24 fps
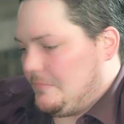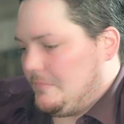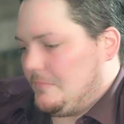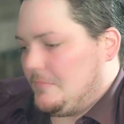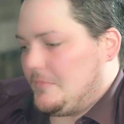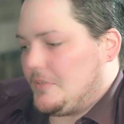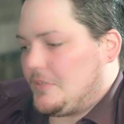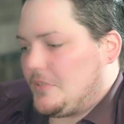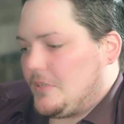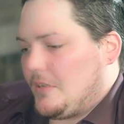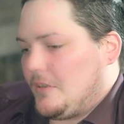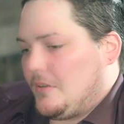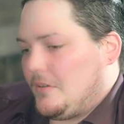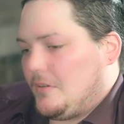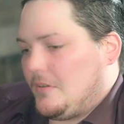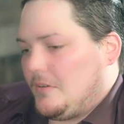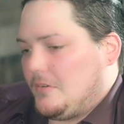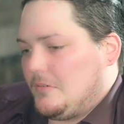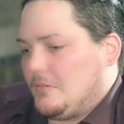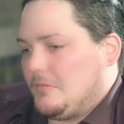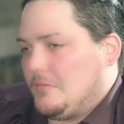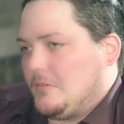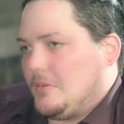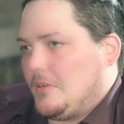
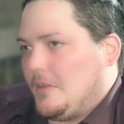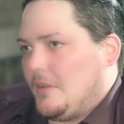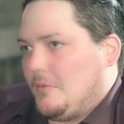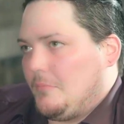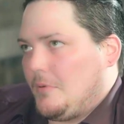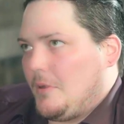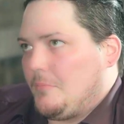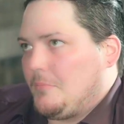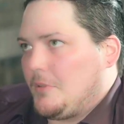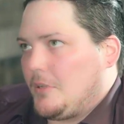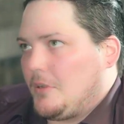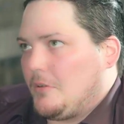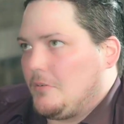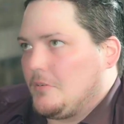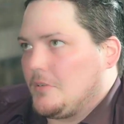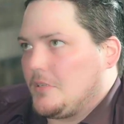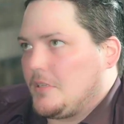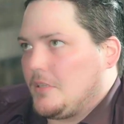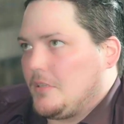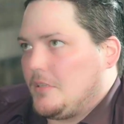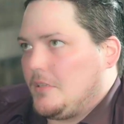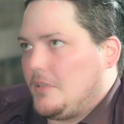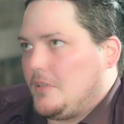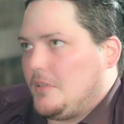So, and when we go
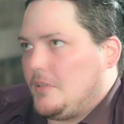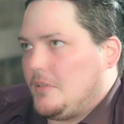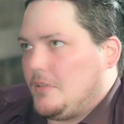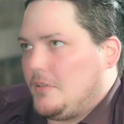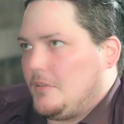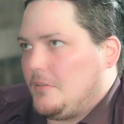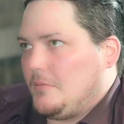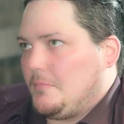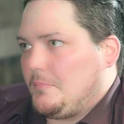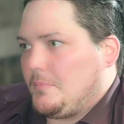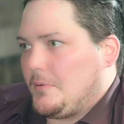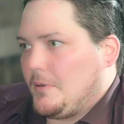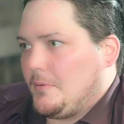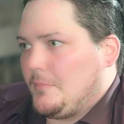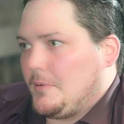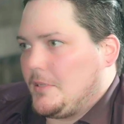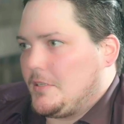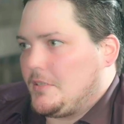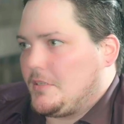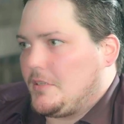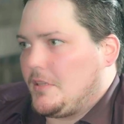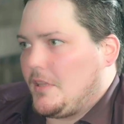into the pyramids,